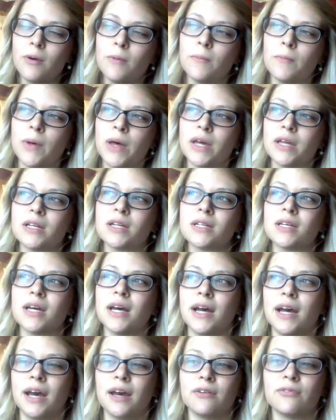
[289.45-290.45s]
but
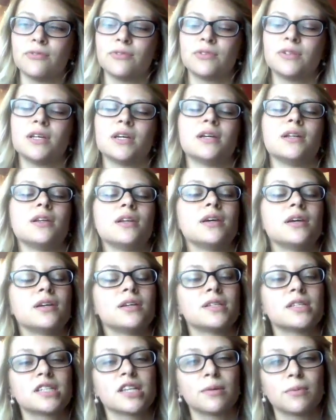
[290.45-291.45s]
I have done
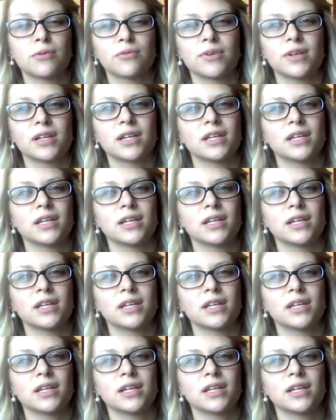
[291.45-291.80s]
some of it,